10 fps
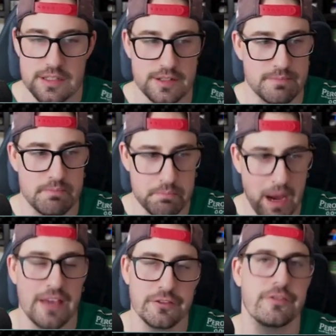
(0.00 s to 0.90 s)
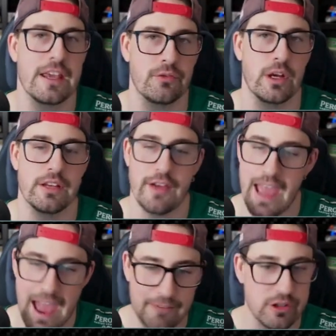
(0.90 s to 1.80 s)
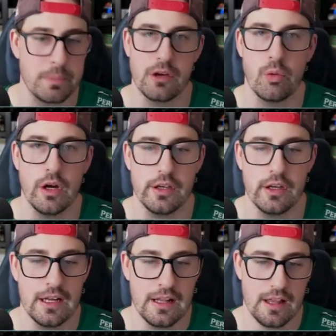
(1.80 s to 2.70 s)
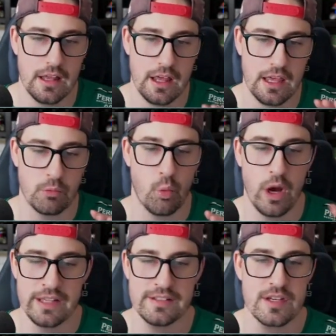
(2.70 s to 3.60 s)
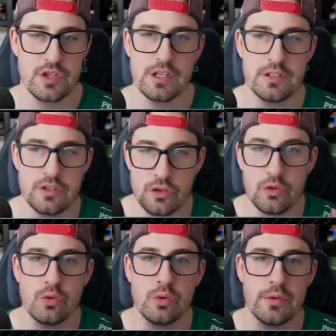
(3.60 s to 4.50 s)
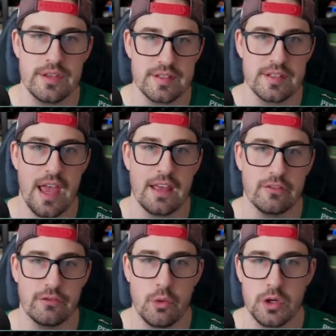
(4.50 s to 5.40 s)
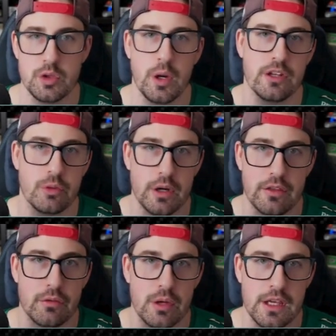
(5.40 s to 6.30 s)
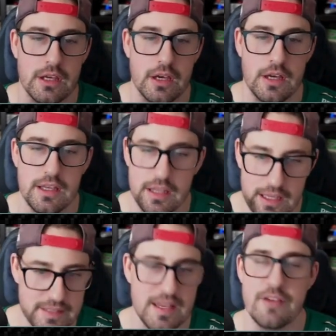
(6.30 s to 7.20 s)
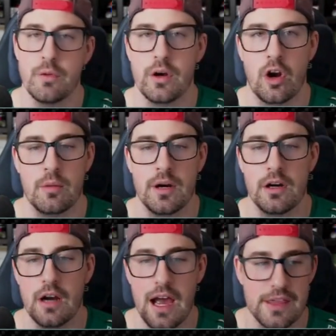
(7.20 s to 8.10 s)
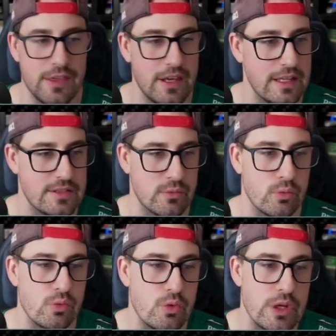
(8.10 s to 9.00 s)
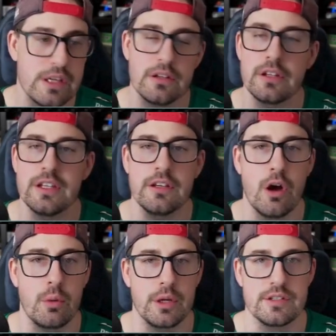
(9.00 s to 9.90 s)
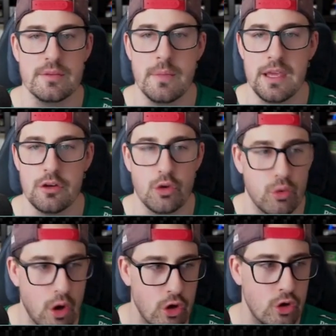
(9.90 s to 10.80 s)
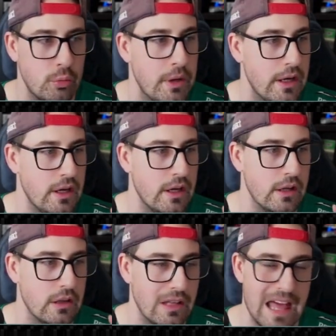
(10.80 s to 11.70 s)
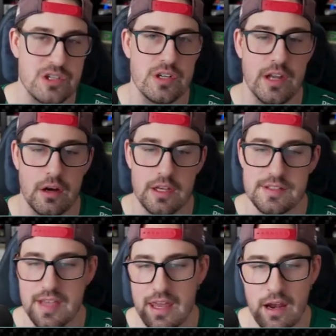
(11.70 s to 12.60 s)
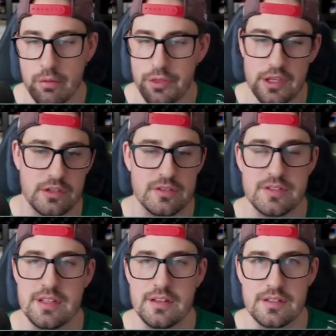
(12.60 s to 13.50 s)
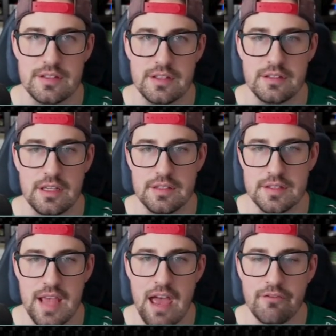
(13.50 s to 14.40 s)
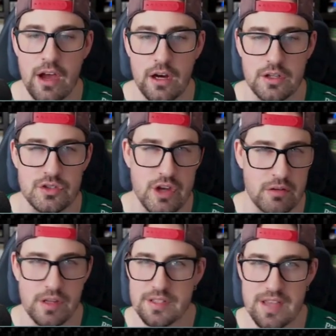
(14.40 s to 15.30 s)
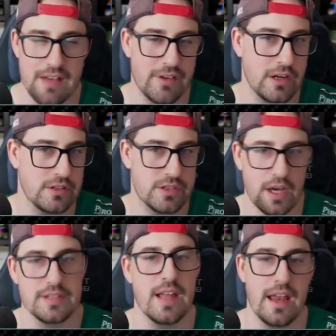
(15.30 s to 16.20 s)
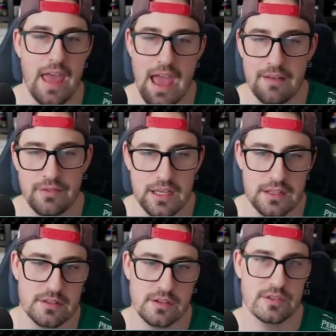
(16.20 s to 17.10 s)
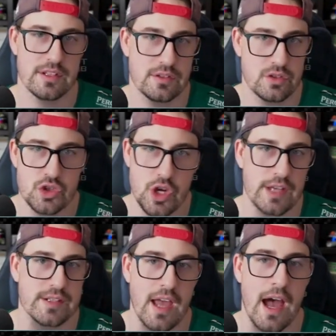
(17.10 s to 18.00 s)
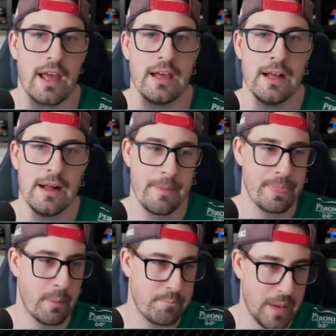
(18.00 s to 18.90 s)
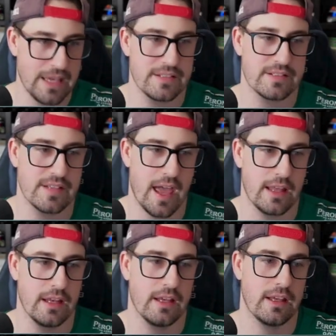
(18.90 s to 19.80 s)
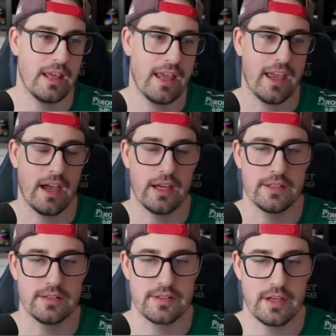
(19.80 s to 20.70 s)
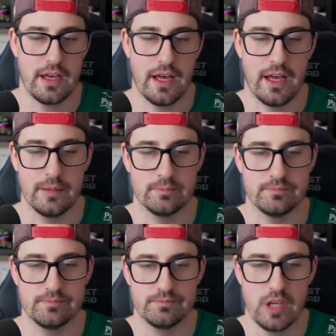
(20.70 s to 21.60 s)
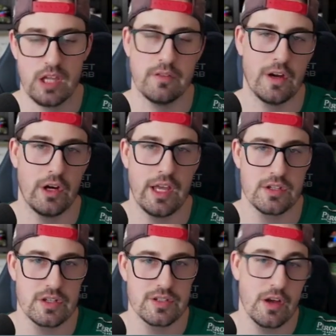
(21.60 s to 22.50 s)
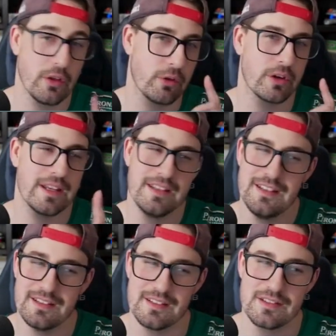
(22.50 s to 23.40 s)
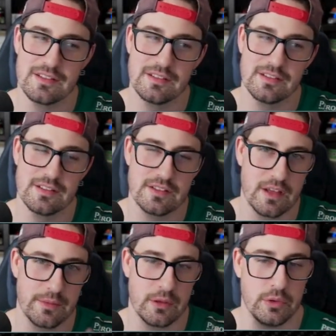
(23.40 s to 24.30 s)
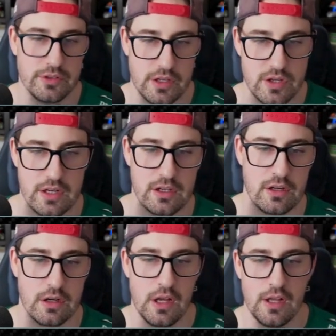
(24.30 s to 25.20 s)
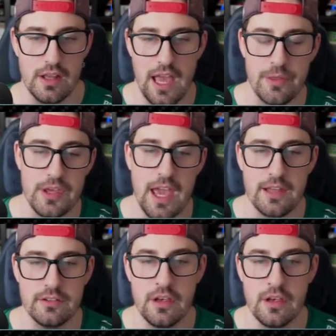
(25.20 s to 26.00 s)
my favorite. If I have to pick one, in one addition to the set for 2023, it's F1 Armor. I think it's really going to make Chrome legendary, because, again, I don't think you'll see this in Sapphire, because generally the Sapphire does not have the inserts. It's just got the base set and the variations, although there is something we'll touch on here at the end